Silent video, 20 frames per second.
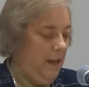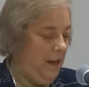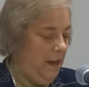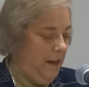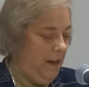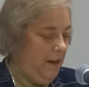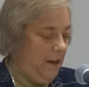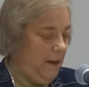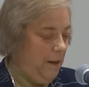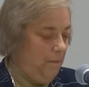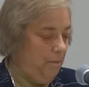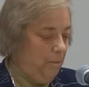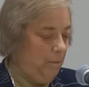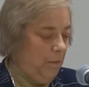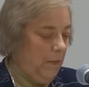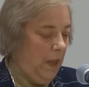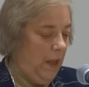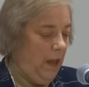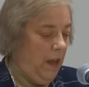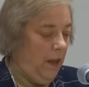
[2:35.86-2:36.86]

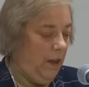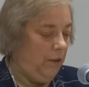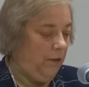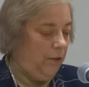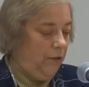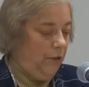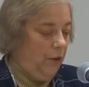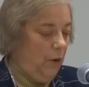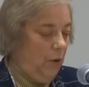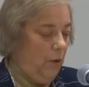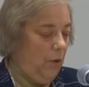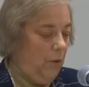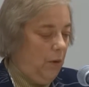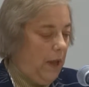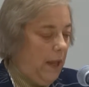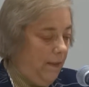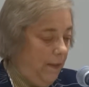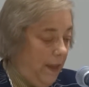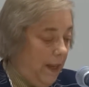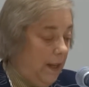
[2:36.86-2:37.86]

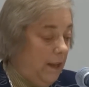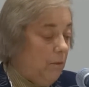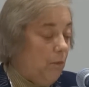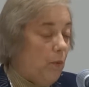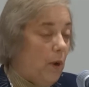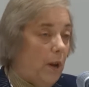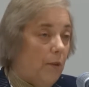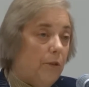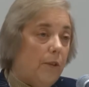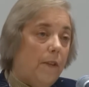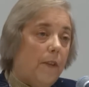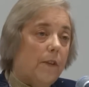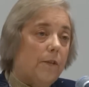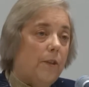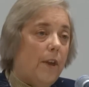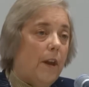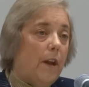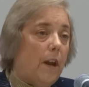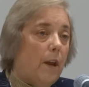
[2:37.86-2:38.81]
And then when I was in the Senate,